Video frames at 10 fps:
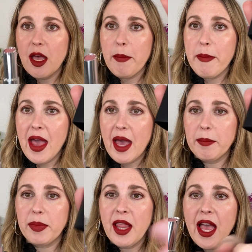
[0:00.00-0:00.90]
a matte
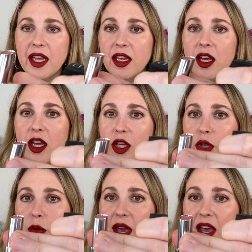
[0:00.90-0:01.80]
black.
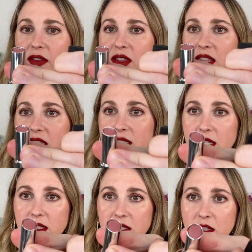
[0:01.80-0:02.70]
You have this
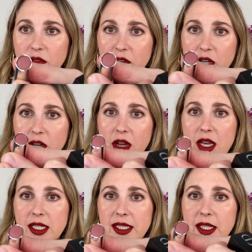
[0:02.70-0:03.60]
silver
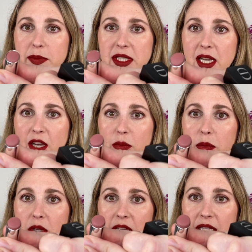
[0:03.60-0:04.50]
slim style
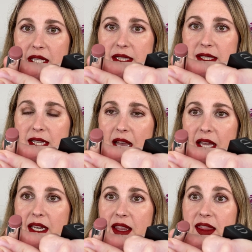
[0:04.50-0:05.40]
bullet
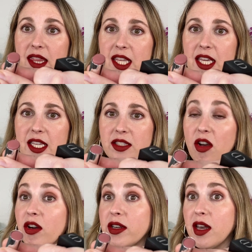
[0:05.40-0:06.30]
inside. These
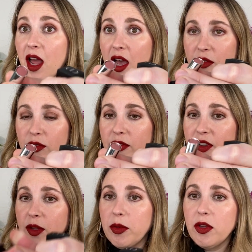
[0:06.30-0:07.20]
are not
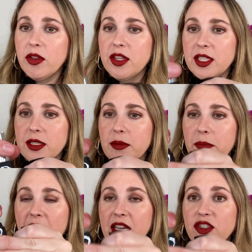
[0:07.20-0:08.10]
refillable. This
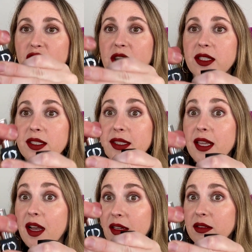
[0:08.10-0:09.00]
packaging does
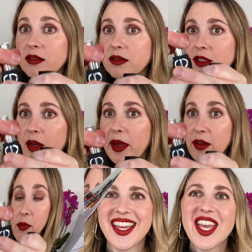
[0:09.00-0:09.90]
not come out.
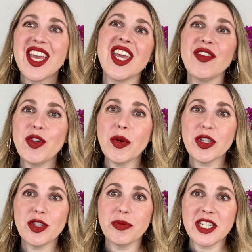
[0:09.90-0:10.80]
If you are
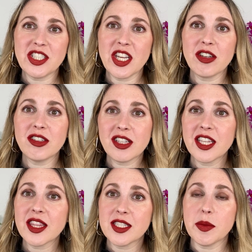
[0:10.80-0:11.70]
new to my channel,
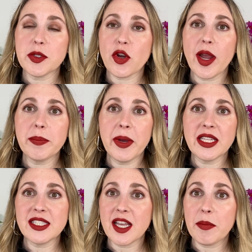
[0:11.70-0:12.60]
click the subscribe
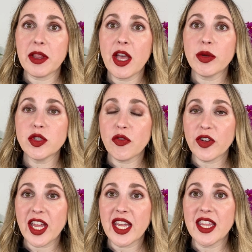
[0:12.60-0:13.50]
button down below. Don't
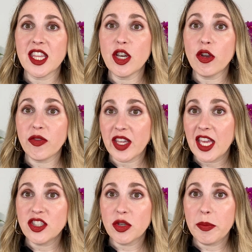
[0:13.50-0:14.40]
forget to hit the
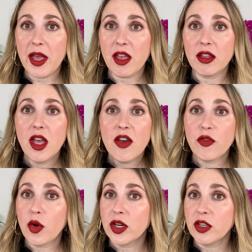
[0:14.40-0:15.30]
notification bell
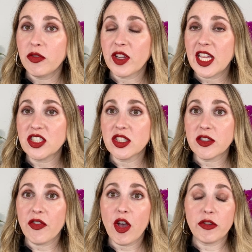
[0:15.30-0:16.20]
for notifications
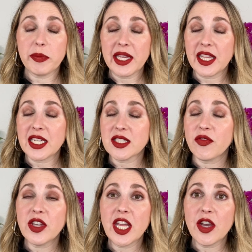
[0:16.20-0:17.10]
of all of my
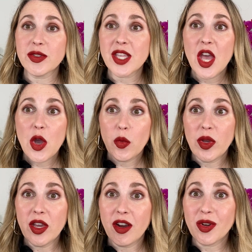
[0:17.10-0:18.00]
latest videos.
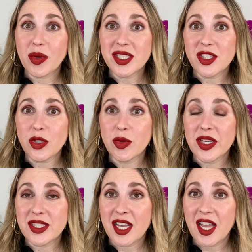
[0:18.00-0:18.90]
We are going to
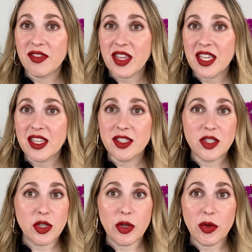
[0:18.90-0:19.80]
dive
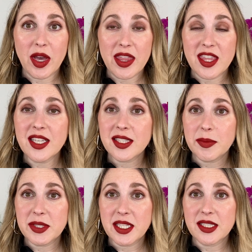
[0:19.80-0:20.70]
into these
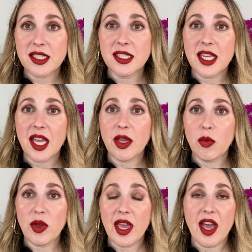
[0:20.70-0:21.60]
lipsticks today.
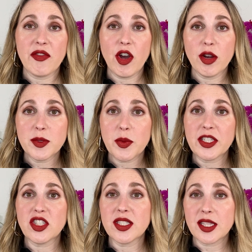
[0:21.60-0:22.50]
We have arm
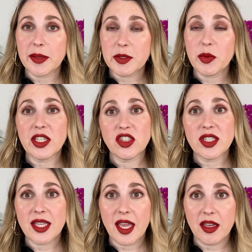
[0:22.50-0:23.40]
swatches, lip
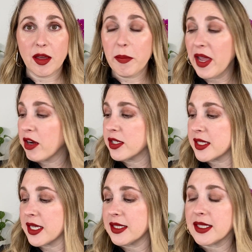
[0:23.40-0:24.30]
swatches, and
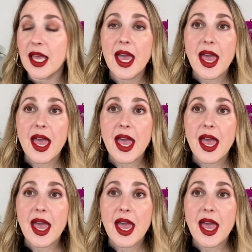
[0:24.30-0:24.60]
comparisons.